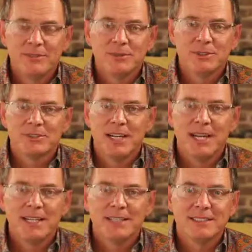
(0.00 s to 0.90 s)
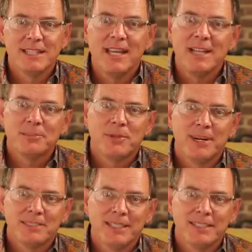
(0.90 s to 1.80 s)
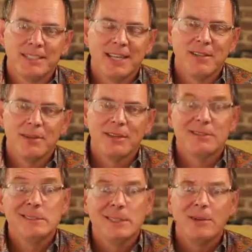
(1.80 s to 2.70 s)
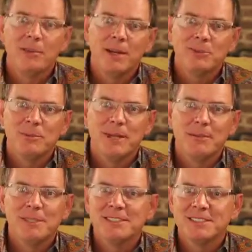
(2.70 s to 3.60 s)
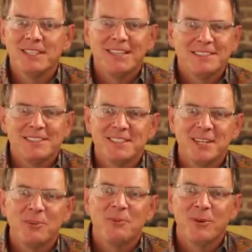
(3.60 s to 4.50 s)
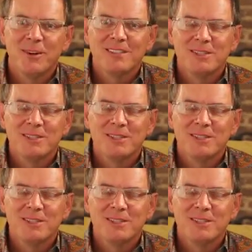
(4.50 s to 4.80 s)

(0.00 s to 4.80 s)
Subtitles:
It was assigned as a class project, and I thought, you know, I might as well buy a business license and go for it.